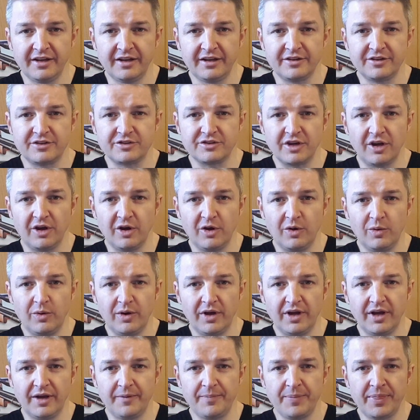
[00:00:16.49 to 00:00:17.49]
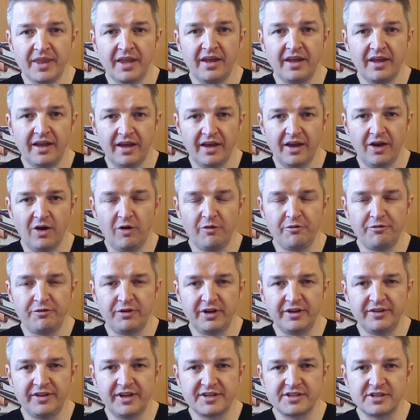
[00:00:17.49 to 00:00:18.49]
So
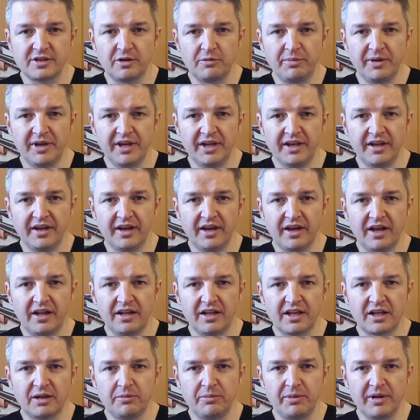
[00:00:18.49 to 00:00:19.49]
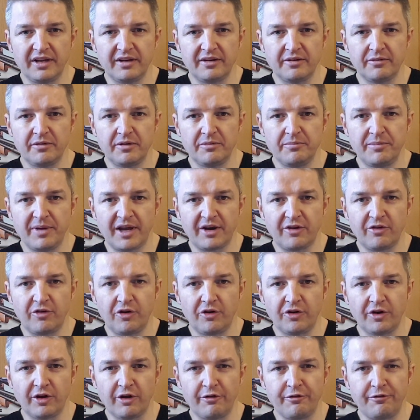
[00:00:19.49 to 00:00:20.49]
hopefully this will be a little bit better
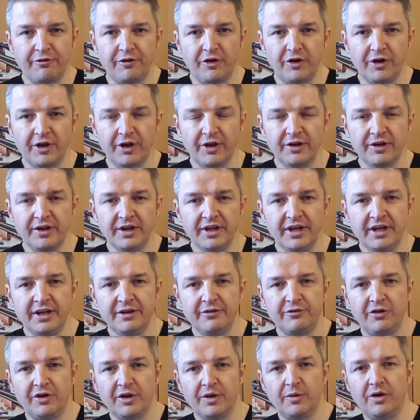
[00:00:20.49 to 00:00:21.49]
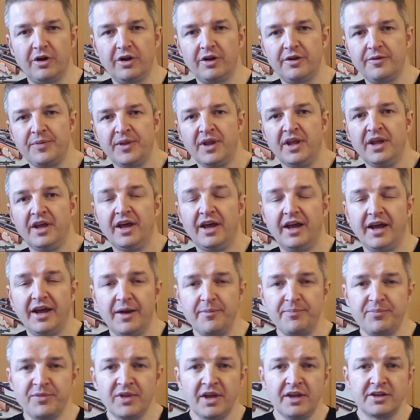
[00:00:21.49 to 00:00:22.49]
audio for you all.
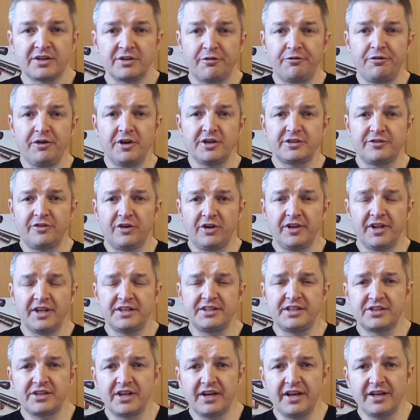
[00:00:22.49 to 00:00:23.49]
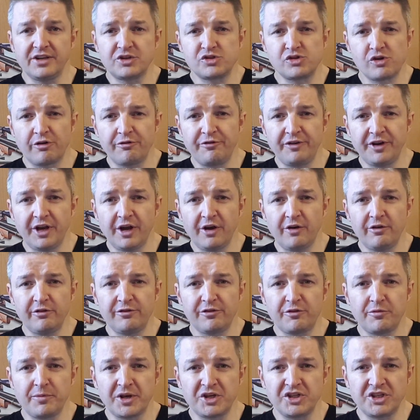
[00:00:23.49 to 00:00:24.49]
So first of all, this is an intro video
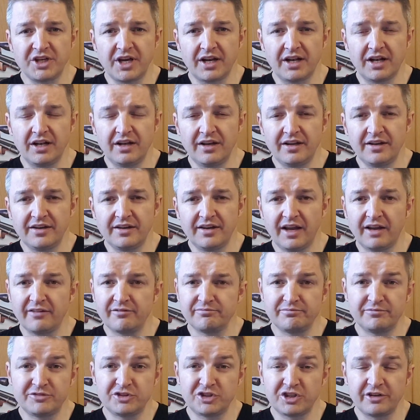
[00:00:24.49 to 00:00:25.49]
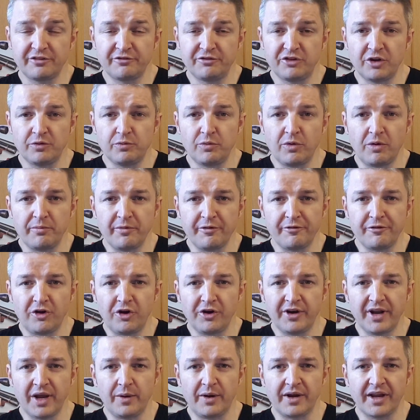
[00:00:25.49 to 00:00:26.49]
for my channel. I should have done one before
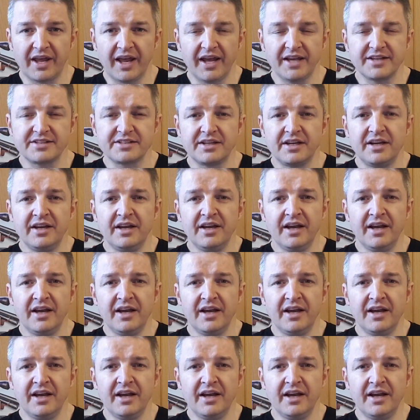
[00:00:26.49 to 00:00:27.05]
now, I guess.